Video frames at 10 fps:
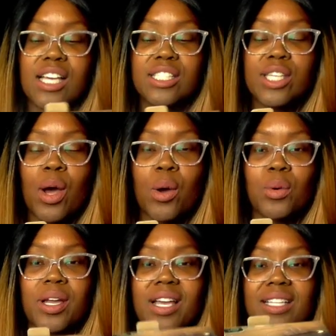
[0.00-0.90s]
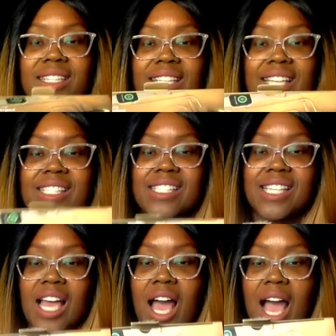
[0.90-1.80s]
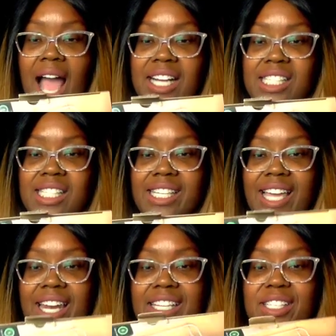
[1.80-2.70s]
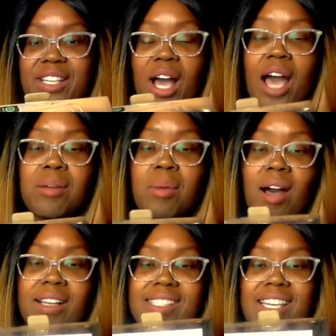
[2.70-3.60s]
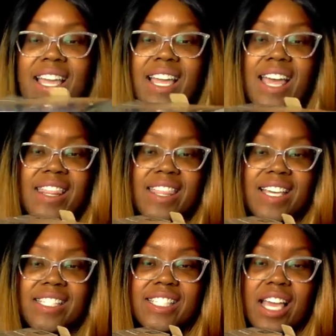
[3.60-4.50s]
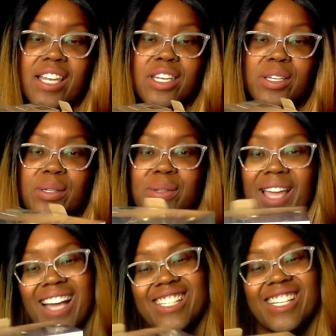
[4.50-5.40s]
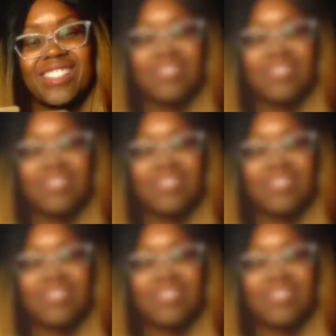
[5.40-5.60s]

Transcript: So let's actually get into unboxing this new gadget.